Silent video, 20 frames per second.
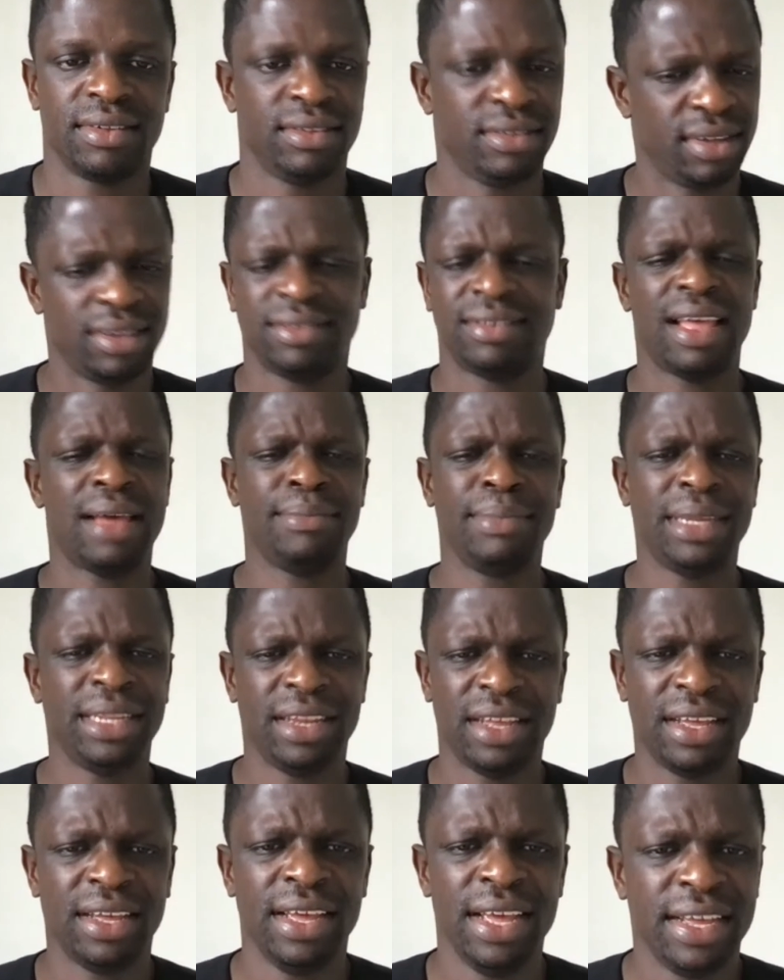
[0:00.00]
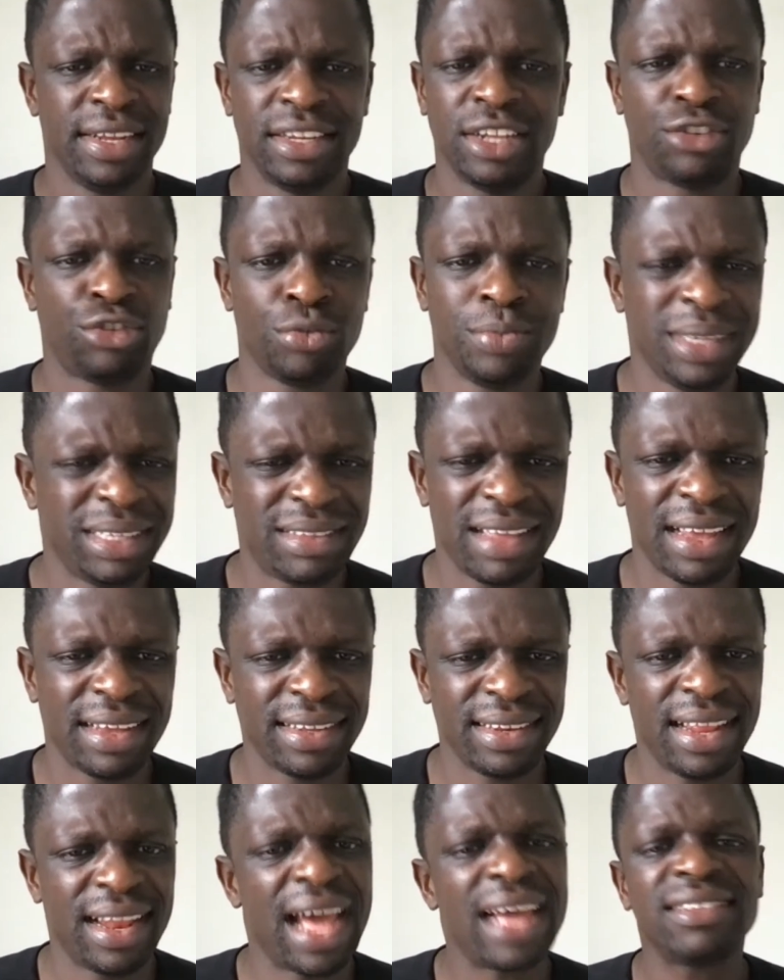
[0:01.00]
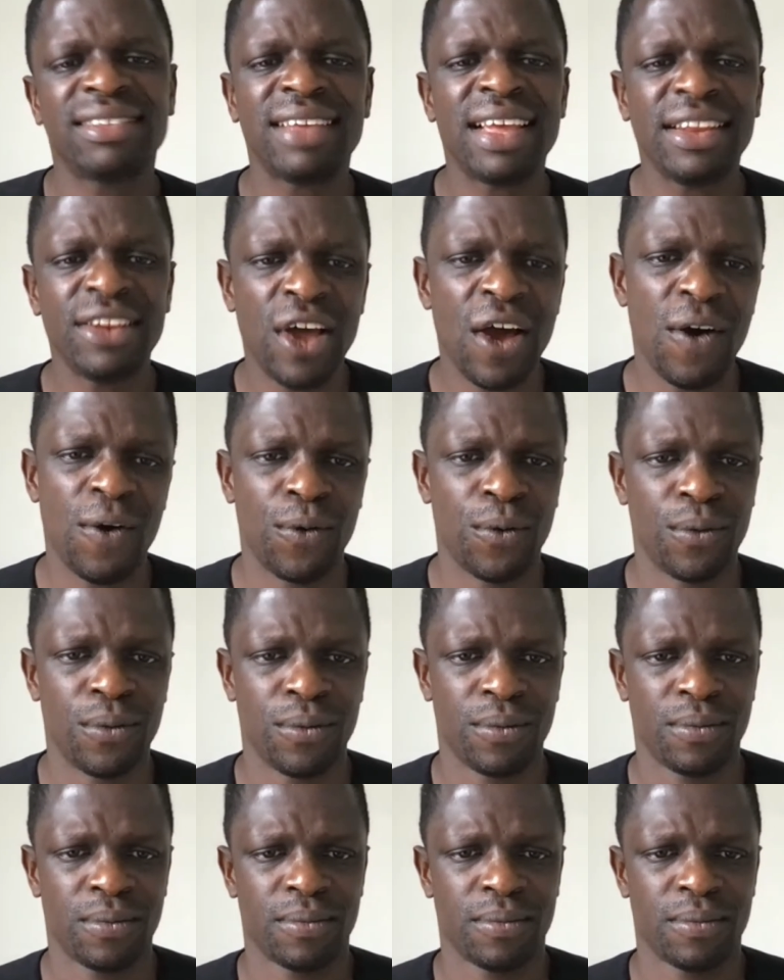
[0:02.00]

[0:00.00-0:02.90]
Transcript: Does that mean they should be taking it? I say no.